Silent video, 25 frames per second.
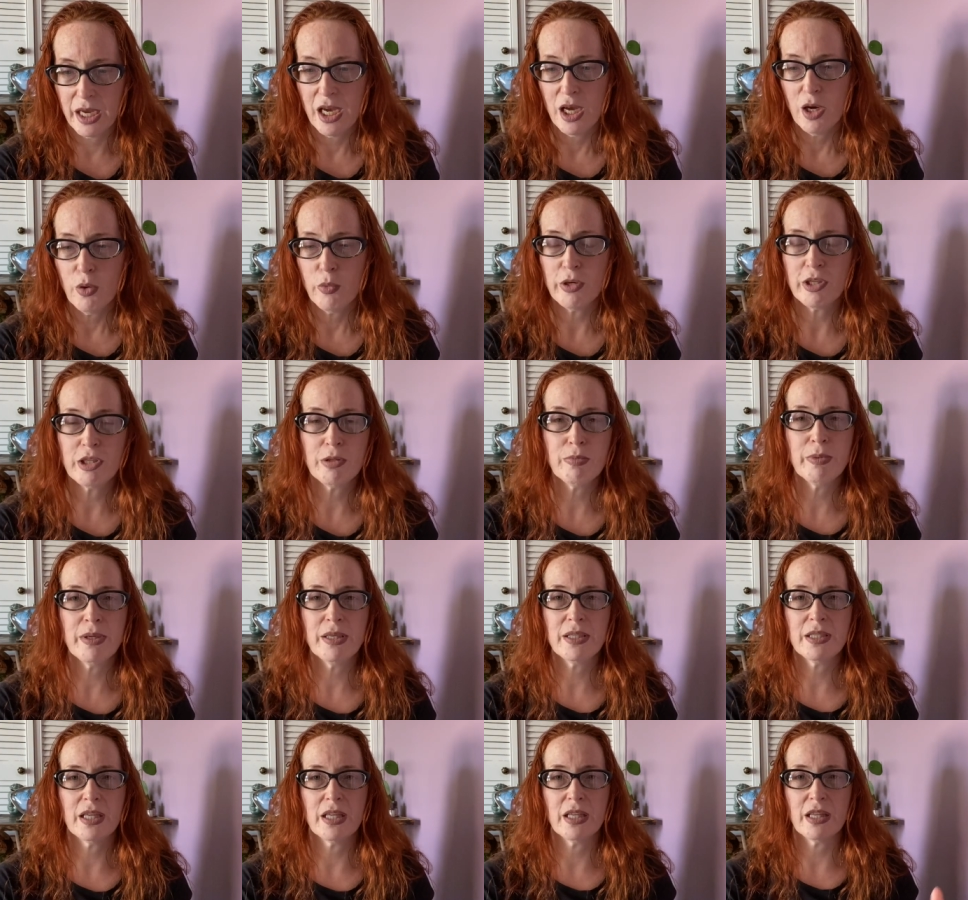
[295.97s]
which
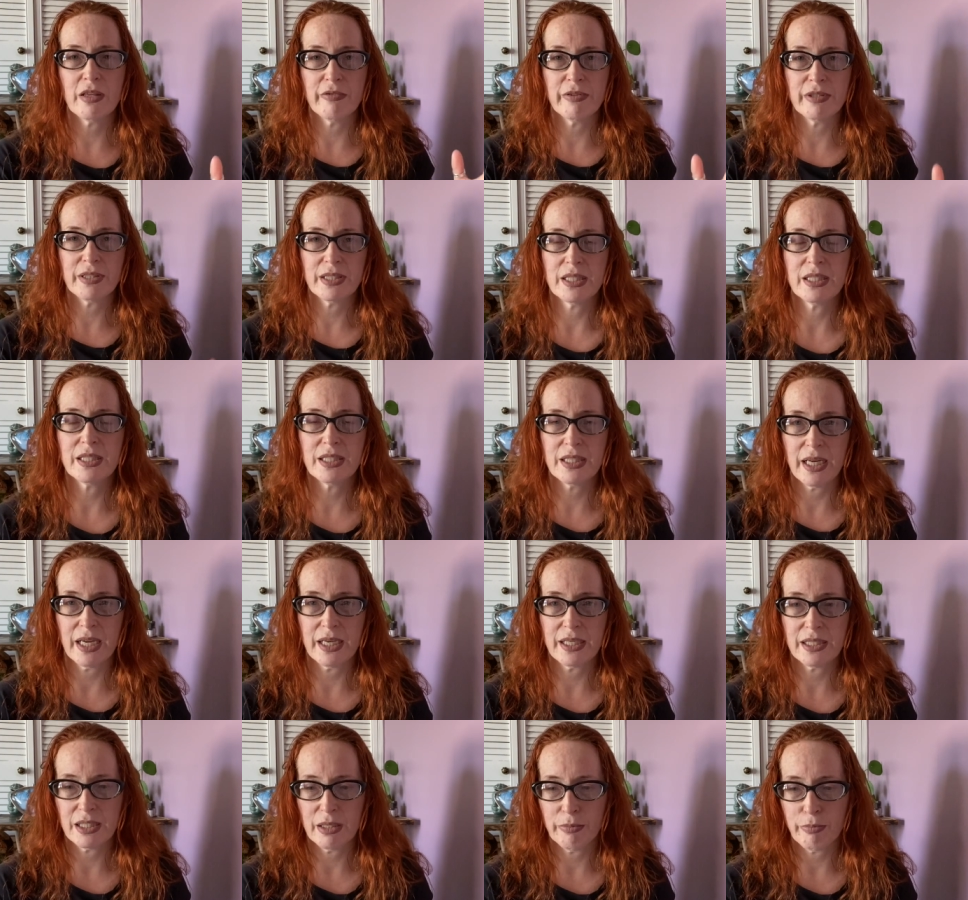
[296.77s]
means that there is this
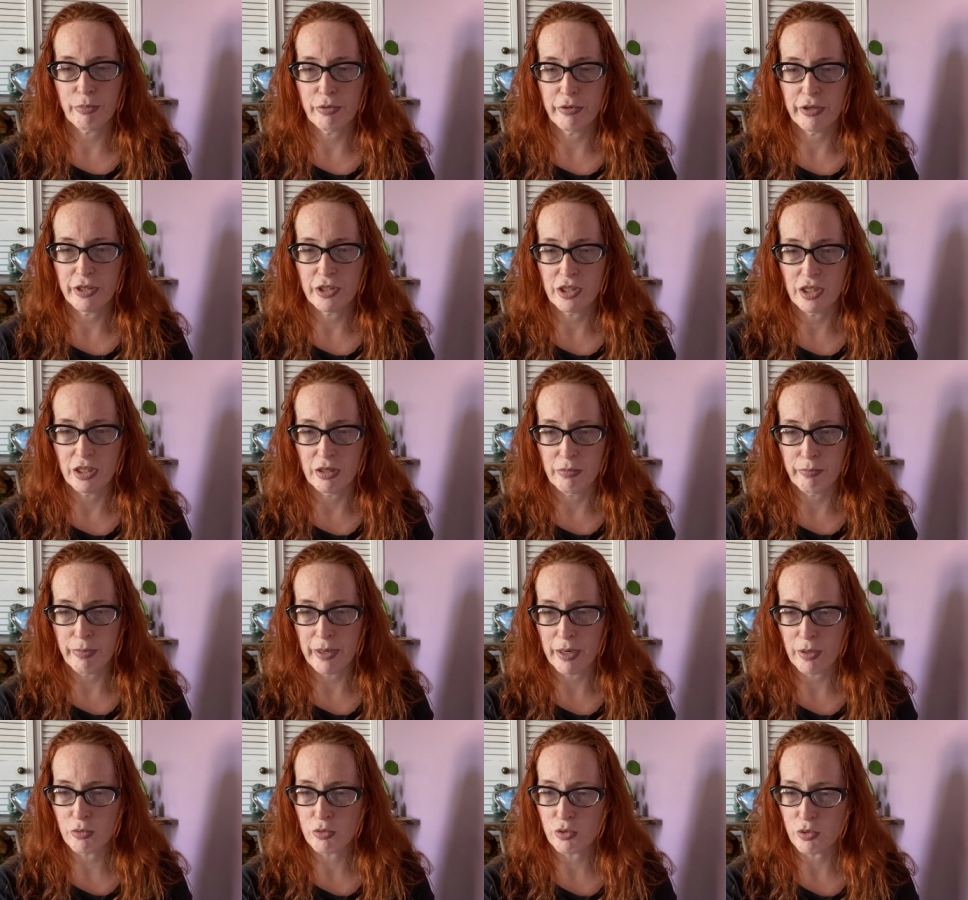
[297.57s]
nice separation and
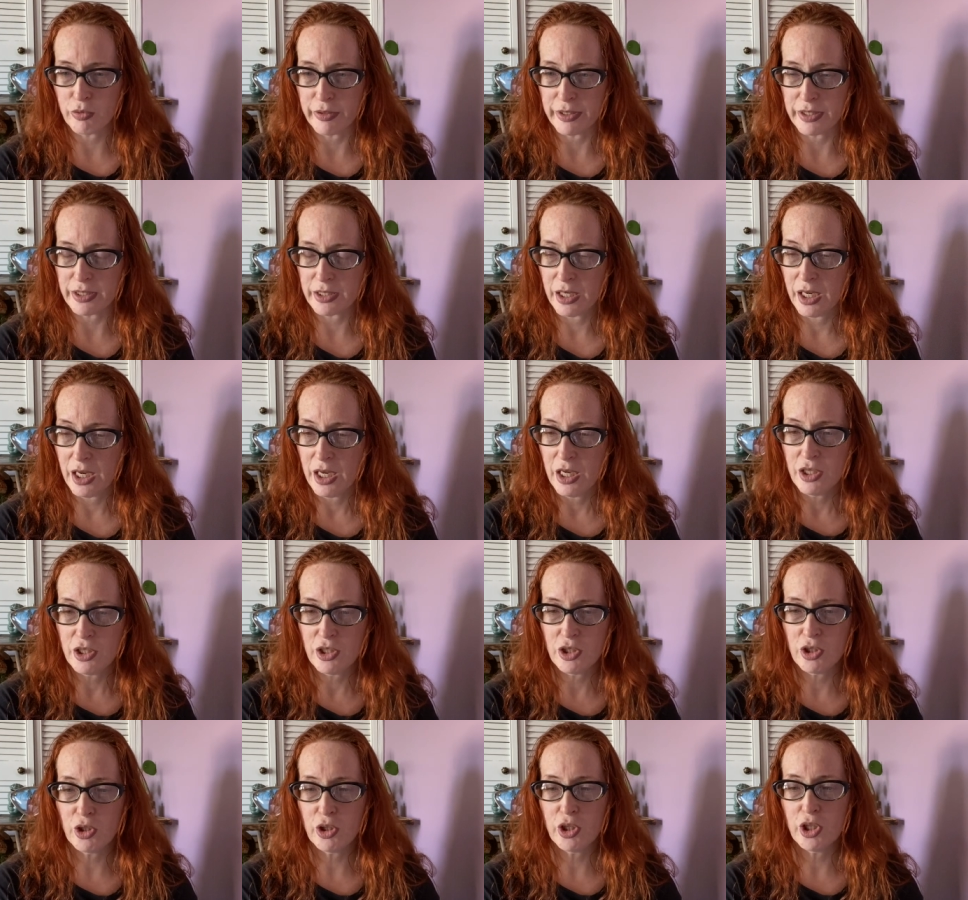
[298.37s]
boundaries.
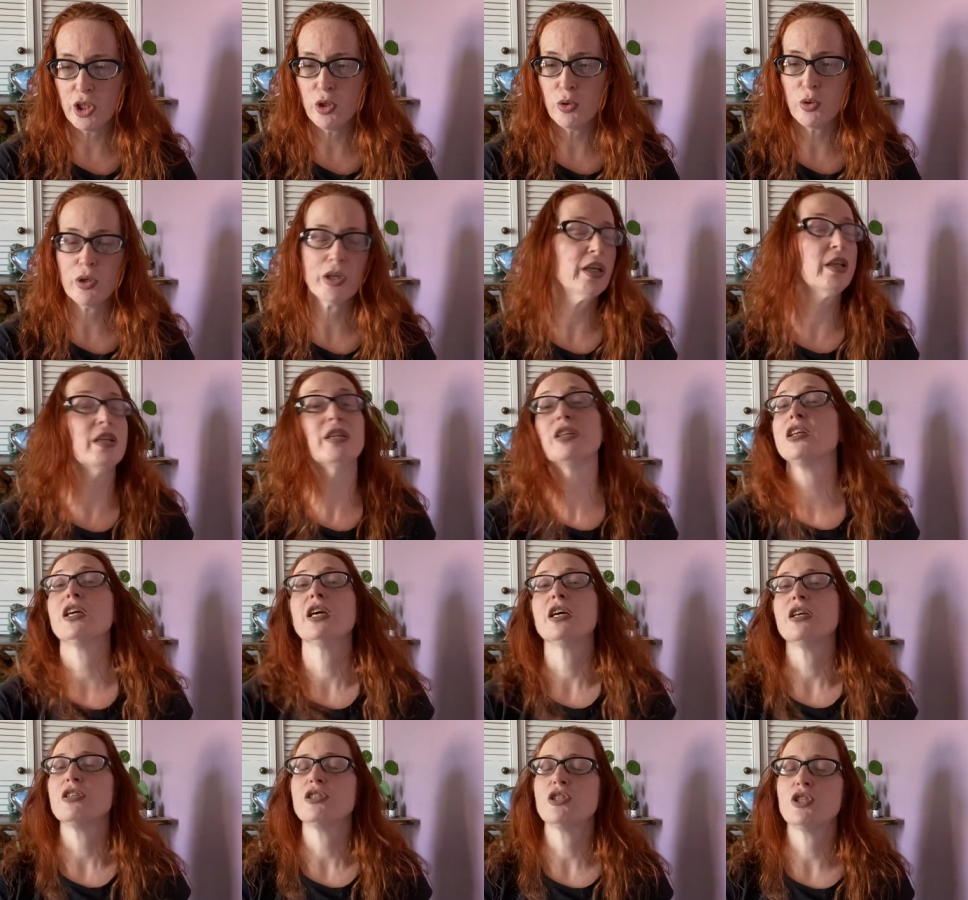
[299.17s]
So you can
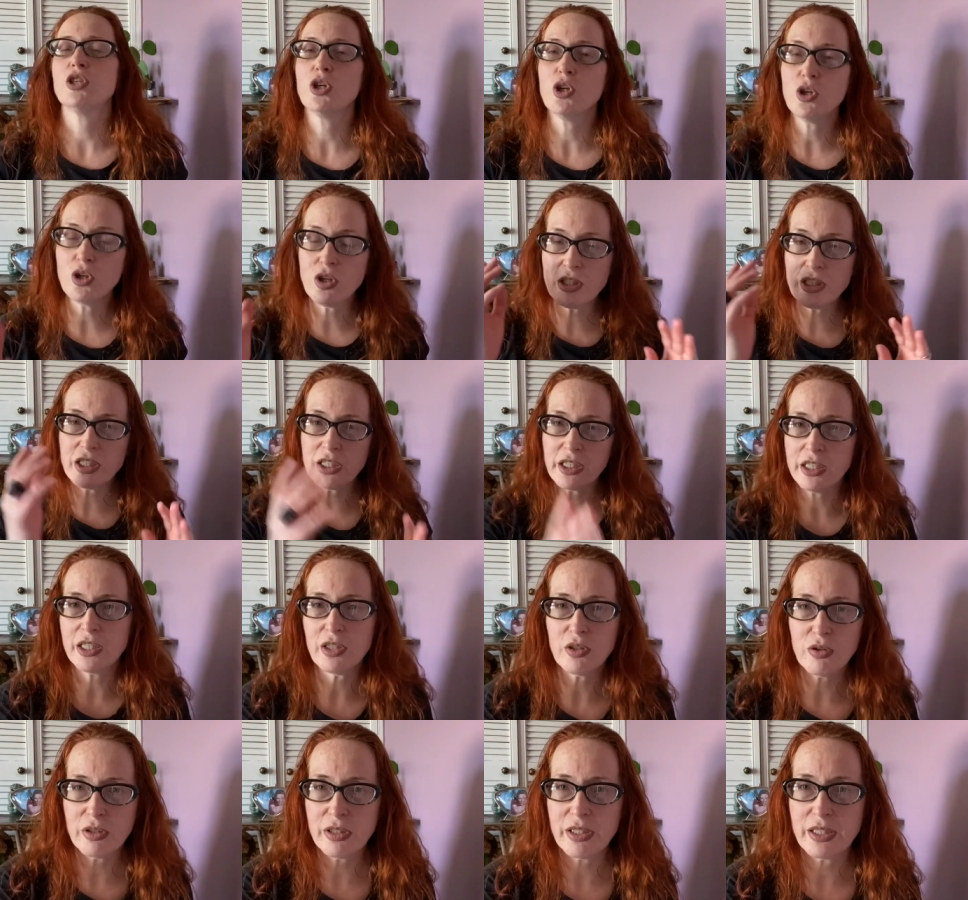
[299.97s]
totally
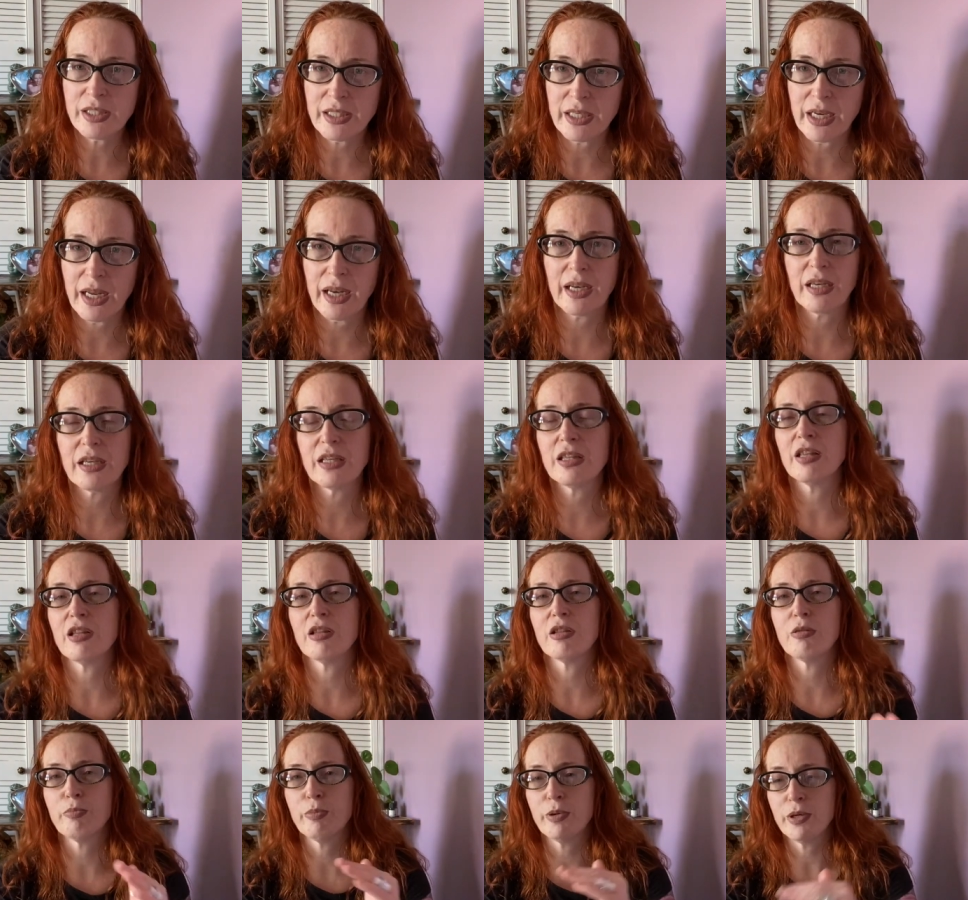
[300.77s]
understand
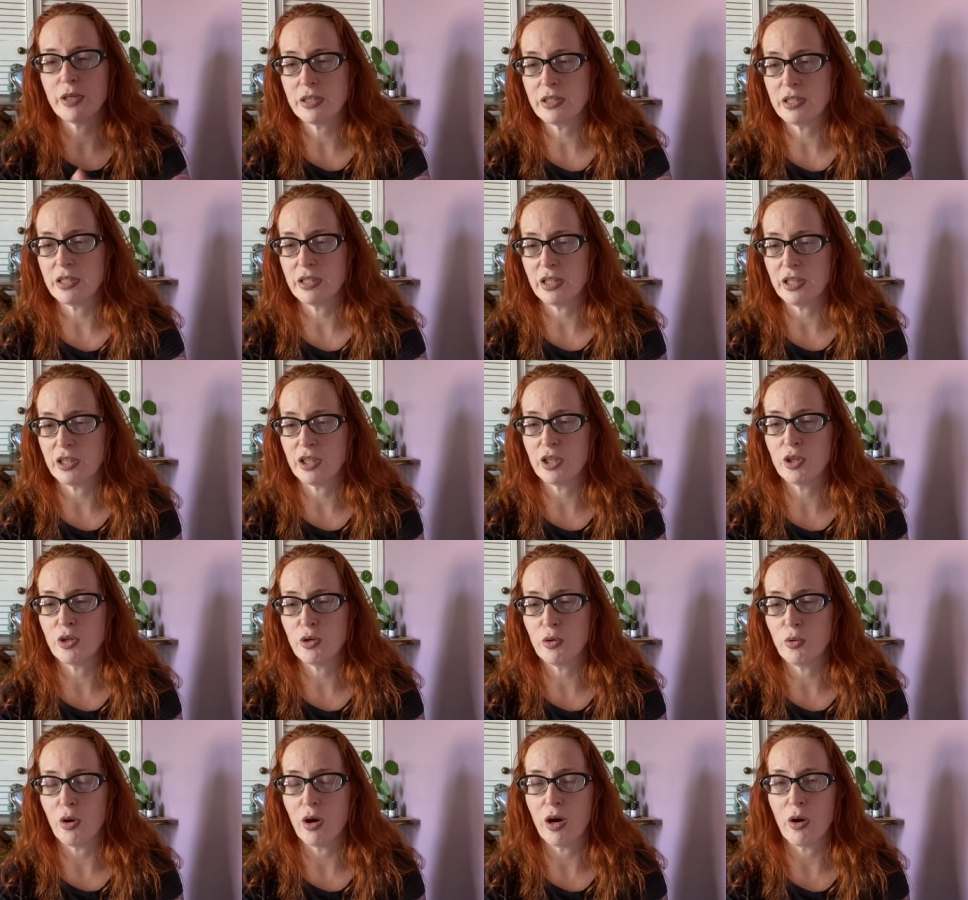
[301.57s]
that the person that
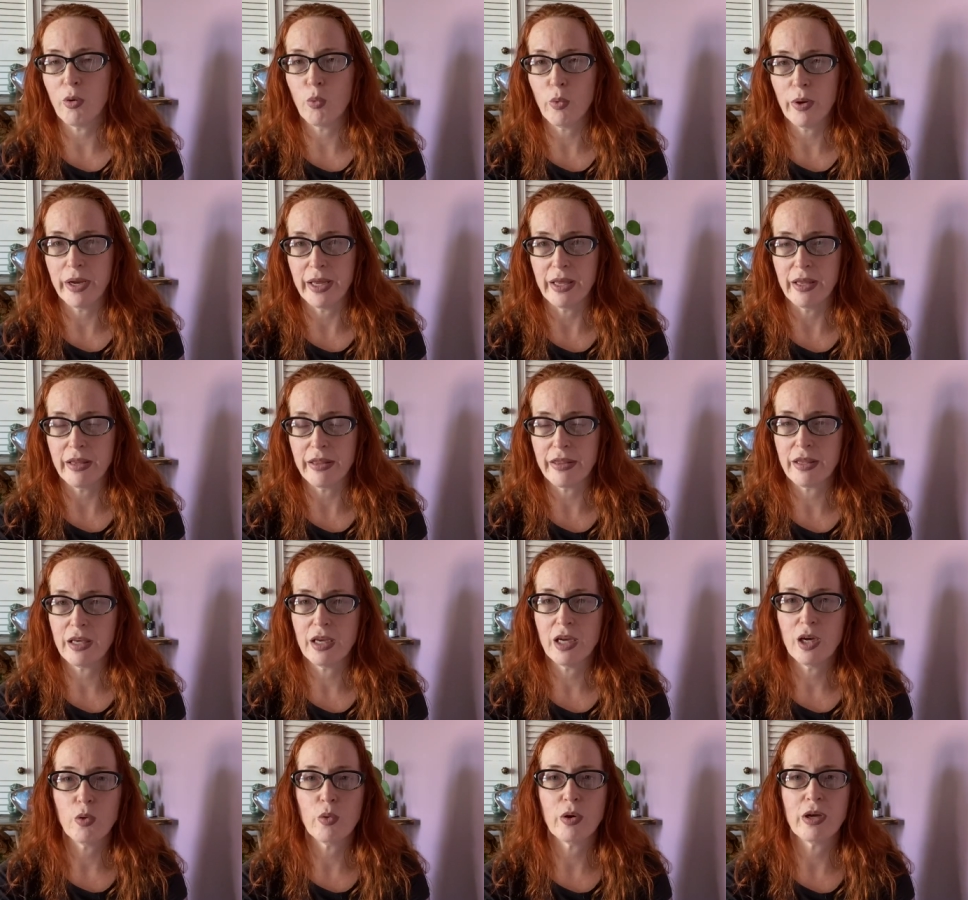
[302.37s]
you are with,
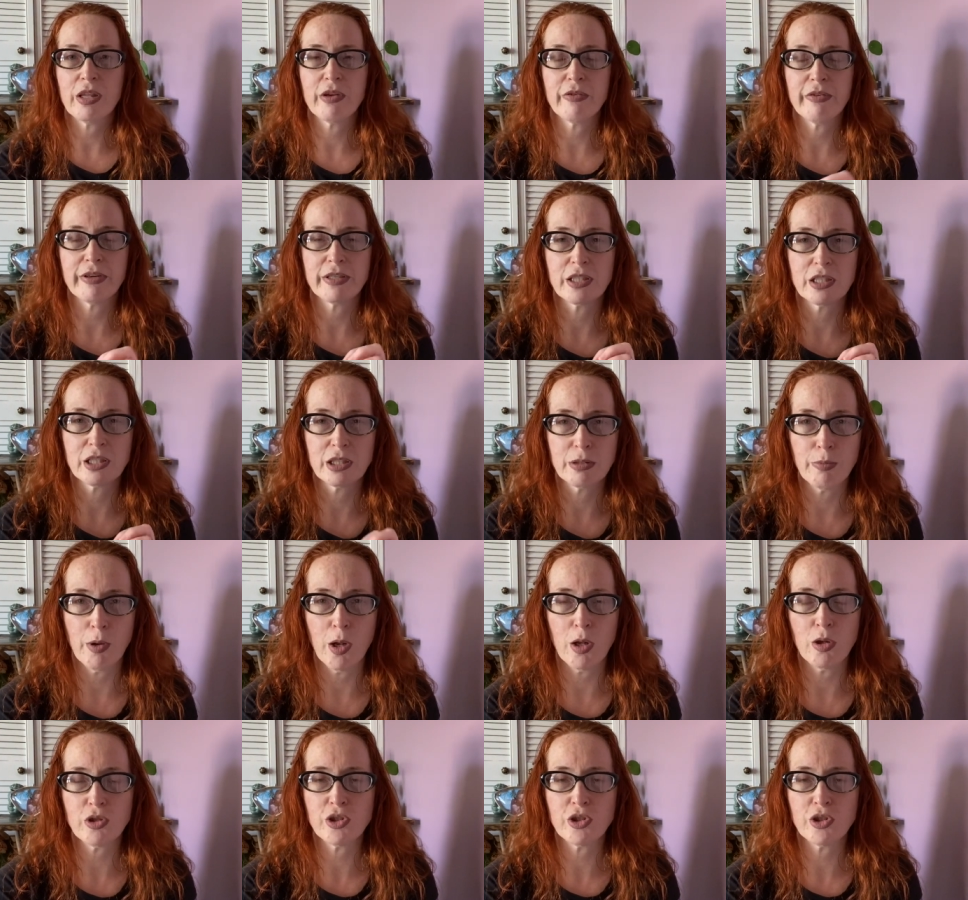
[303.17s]
whether it's a small